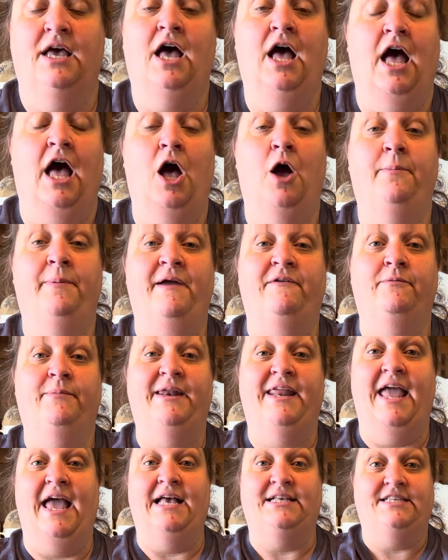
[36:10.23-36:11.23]
I hope
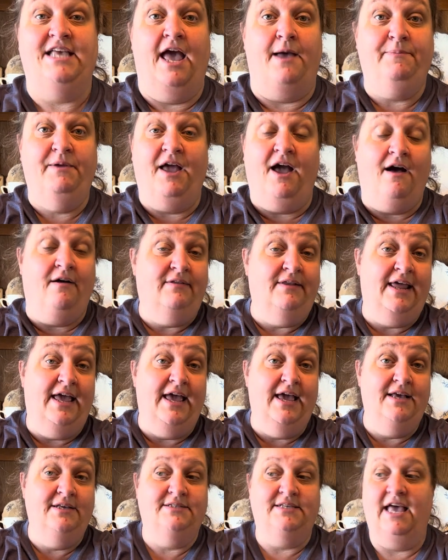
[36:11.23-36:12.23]
everybody has happy
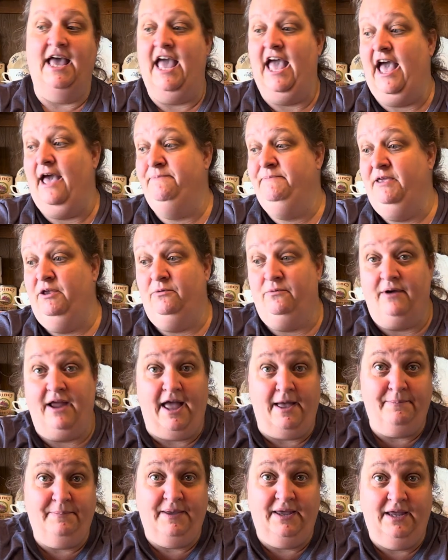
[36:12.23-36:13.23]
holidays, happy
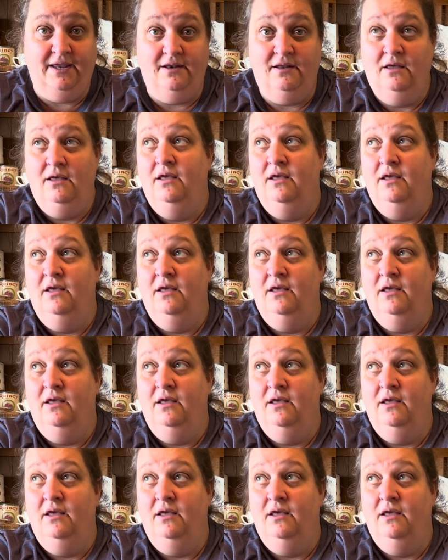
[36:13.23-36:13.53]
wrapping.